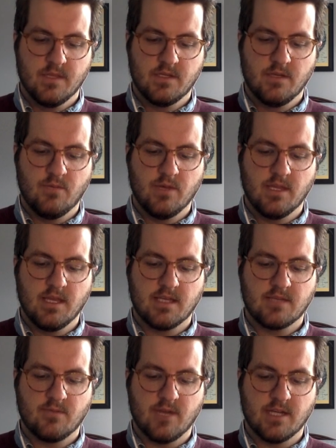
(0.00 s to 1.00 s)
She put the
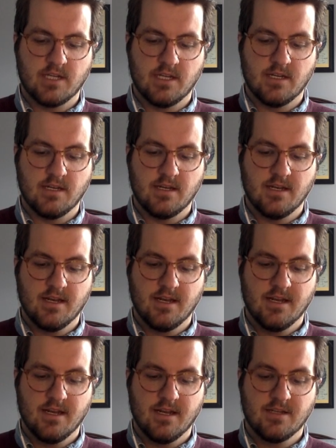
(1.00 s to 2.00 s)
expression,
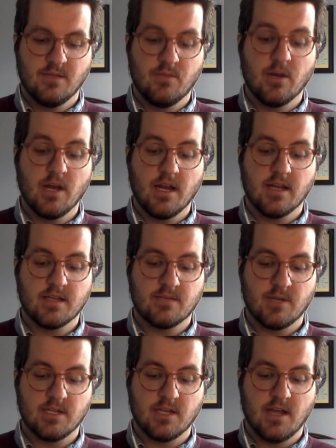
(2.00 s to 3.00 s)
she put out an
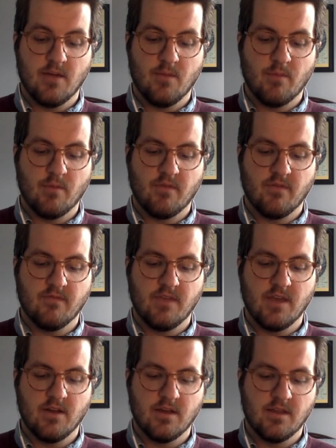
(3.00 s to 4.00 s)
expression I remember from
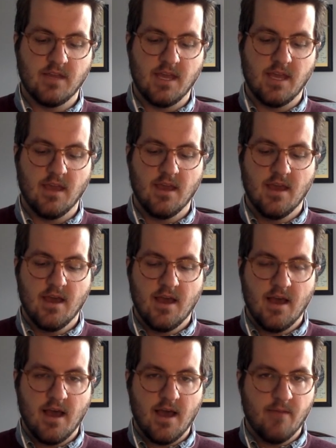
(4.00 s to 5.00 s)
Fiona, the
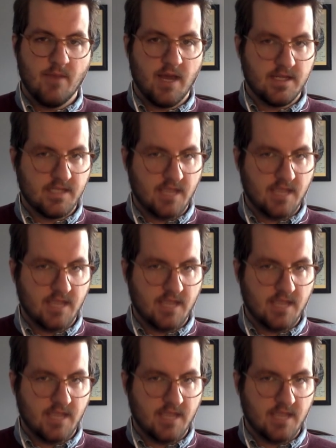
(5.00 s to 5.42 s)
I'm not